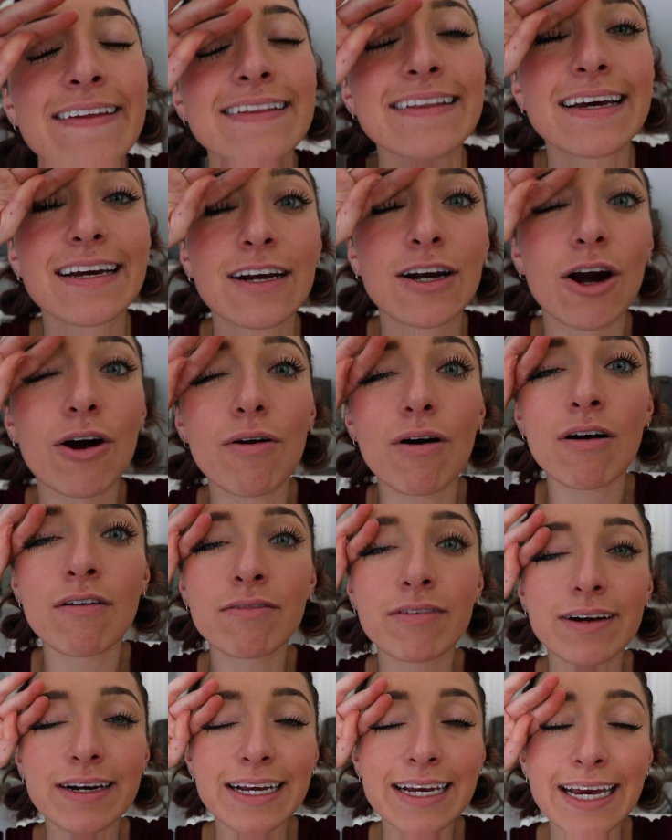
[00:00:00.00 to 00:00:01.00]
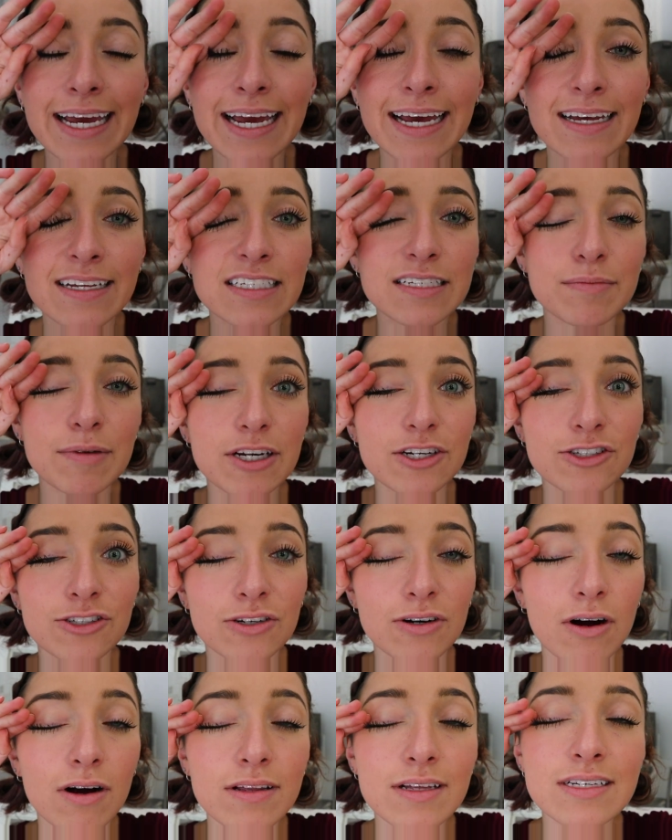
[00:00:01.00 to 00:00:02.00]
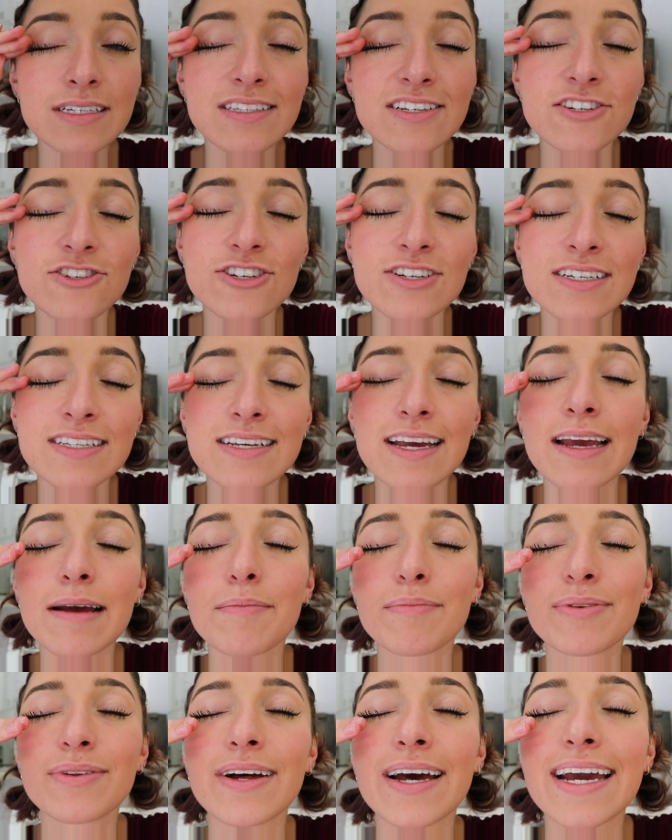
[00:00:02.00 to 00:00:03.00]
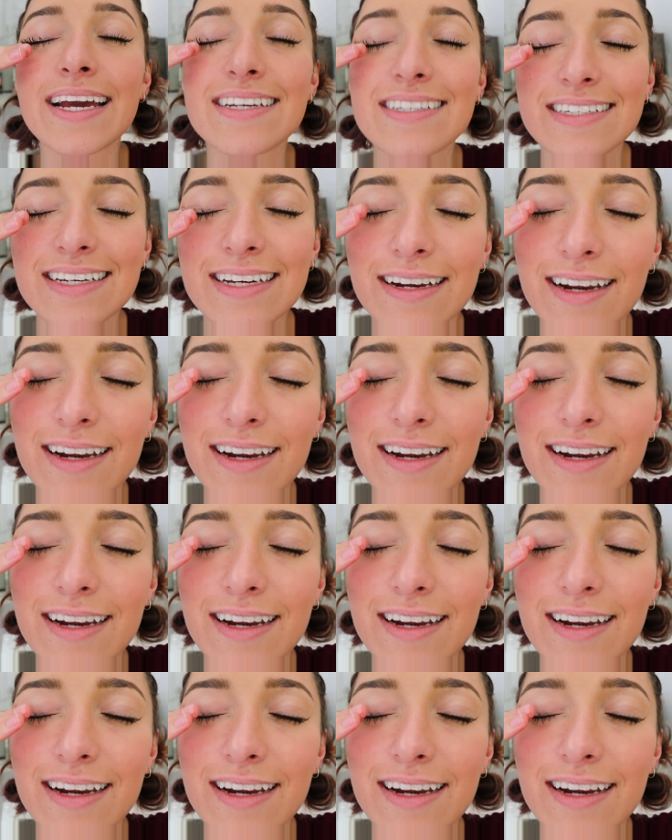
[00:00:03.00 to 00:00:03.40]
and then like go over it again to make sure all the stitches stay in place